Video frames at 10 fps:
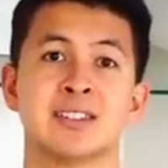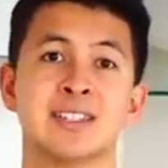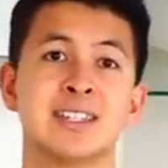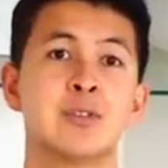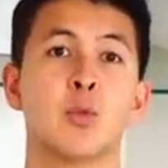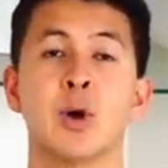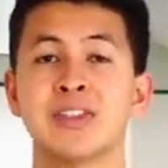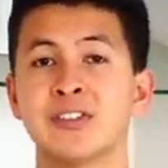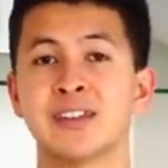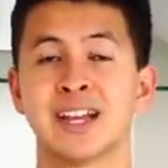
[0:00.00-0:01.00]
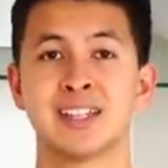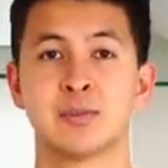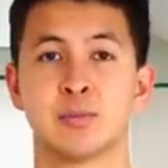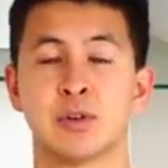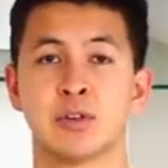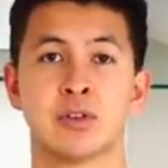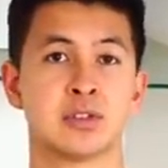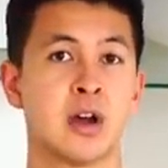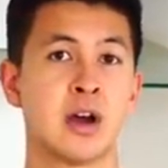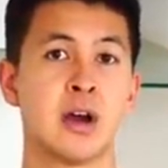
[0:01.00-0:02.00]
see what their testing
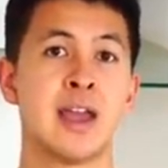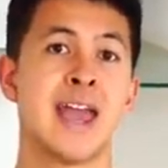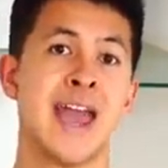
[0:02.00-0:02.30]
protocols are